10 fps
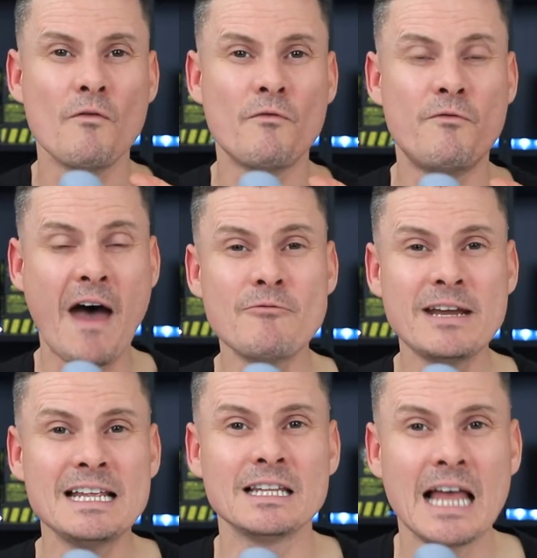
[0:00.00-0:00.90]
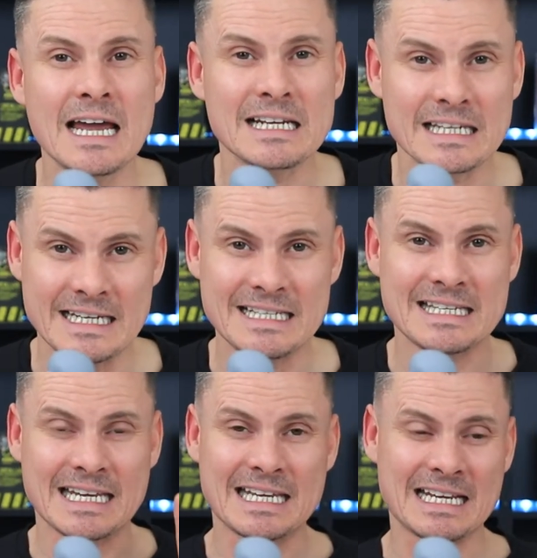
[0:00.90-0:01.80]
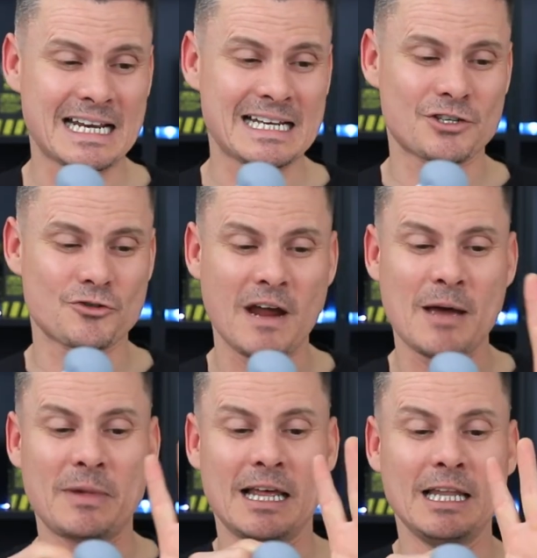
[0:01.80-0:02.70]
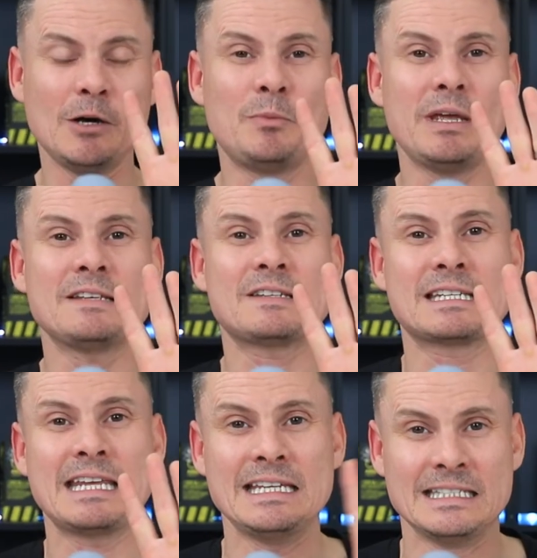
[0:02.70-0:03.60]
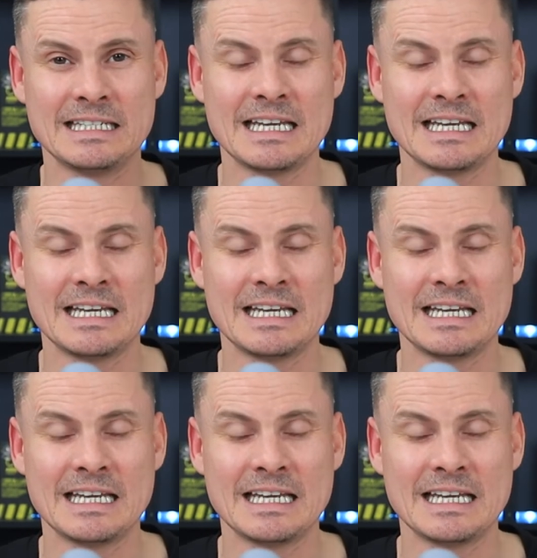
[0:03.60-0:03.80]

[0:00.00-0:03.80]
very likely to trap a little bit of skin.